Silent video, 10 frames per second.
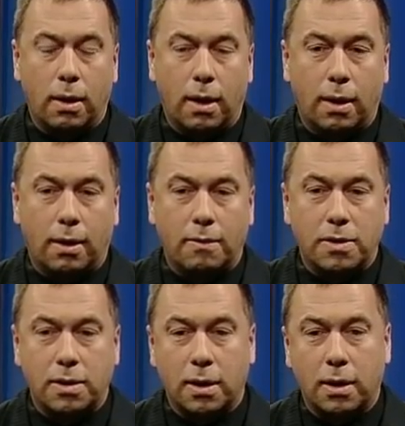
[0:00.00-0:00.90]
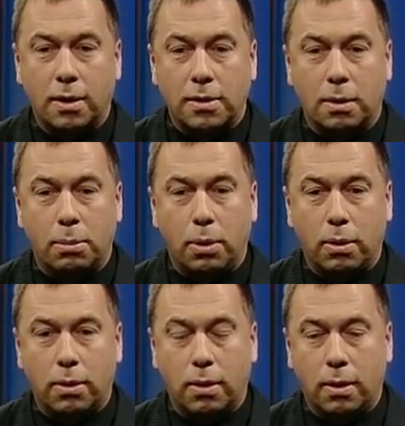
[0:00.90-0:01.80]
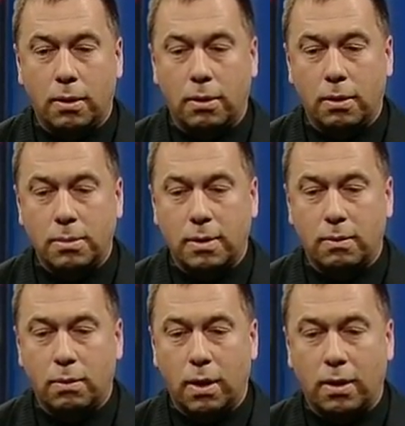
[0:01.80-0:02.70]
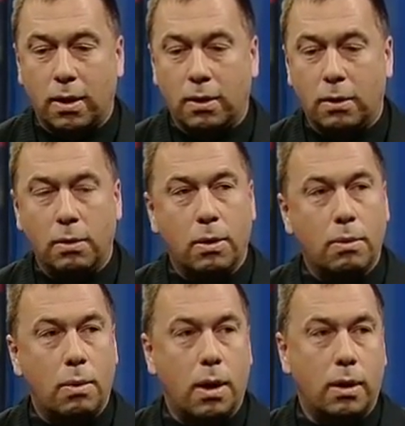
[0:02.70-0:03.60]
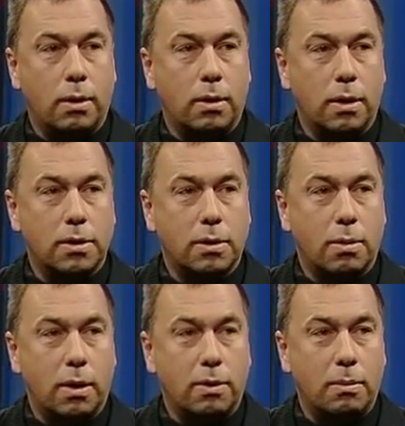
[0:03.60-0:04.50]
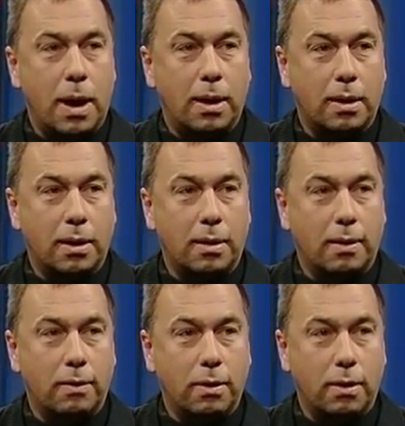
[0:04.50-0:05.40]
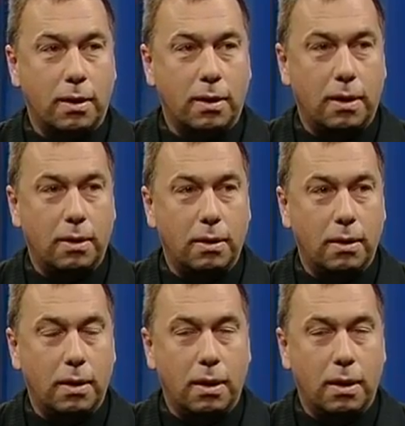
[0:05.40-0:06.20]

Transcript: at the facilities in Perth in terms of what they do with water, it's quite dramatically different than here.